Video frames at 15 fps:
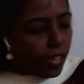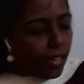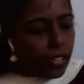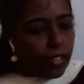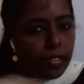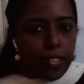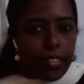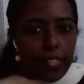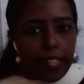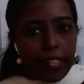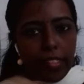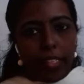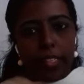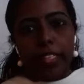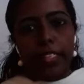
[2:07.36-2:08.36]
this is a
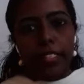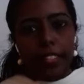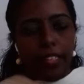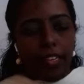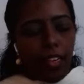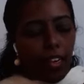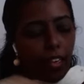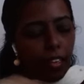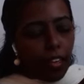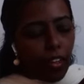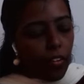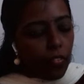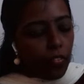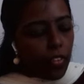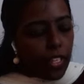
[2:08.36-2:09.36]
guitar.
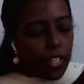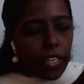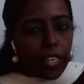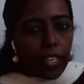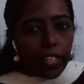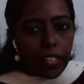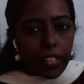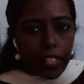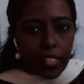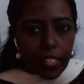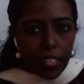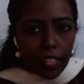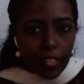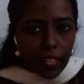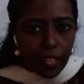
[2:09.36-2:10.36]
When I
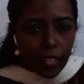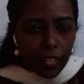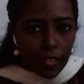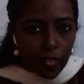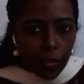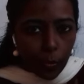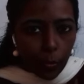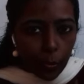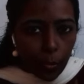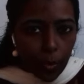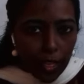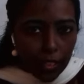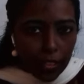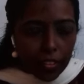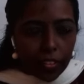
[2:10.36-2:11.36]
pluck
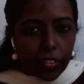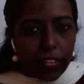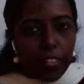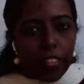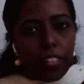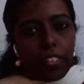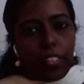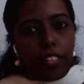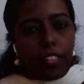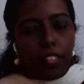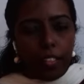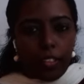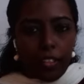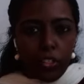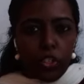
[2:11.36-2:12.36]
this
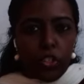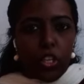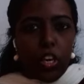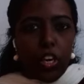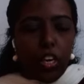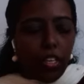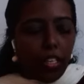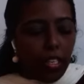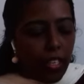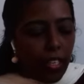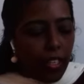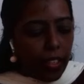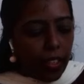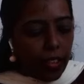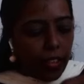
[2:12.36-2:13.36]
guitar,
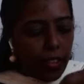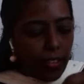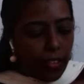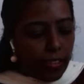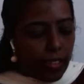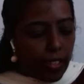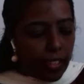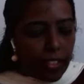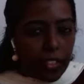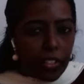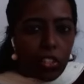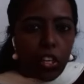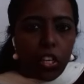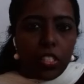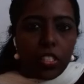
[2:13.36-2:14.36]
the guitar
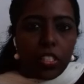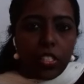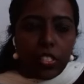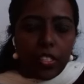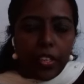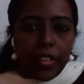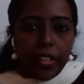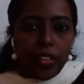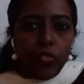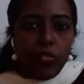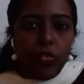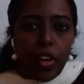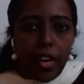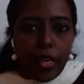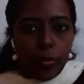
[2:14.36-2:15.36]
string
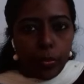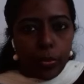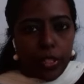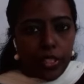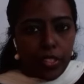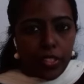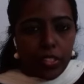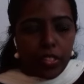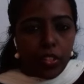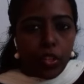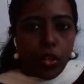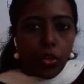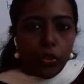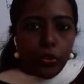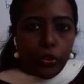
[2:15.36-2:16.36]
vibrates.
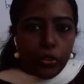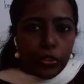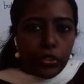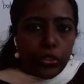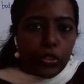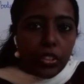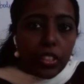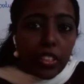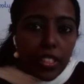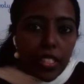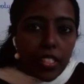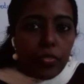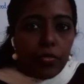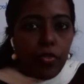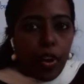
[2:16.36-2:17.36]
Due to this
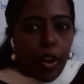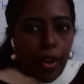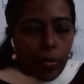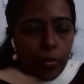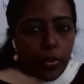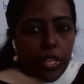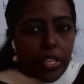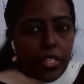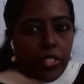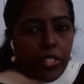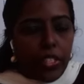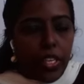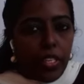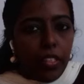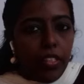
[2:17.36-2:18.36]

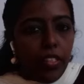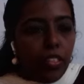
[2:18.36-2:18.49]
vibration,